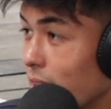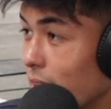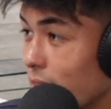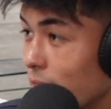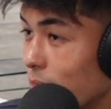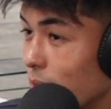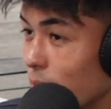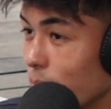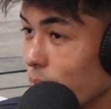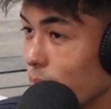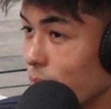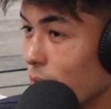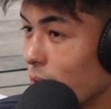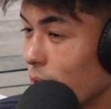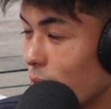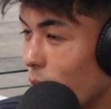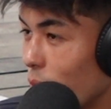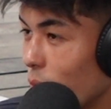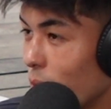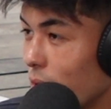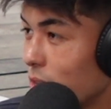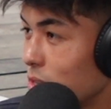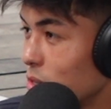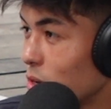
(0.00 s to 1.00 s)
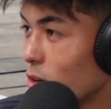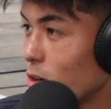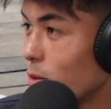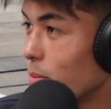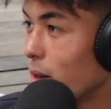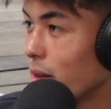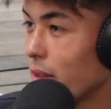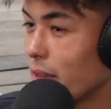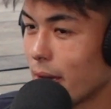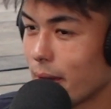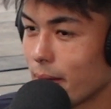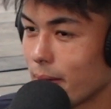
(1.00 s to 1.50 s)
and like the whole, it's
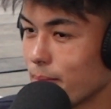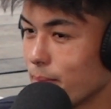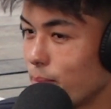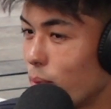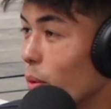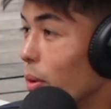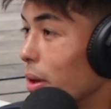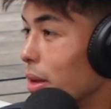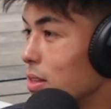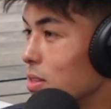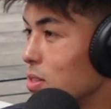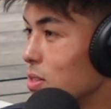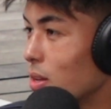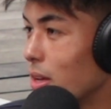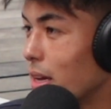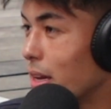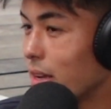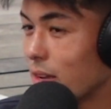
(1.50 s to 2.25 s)
all about like points.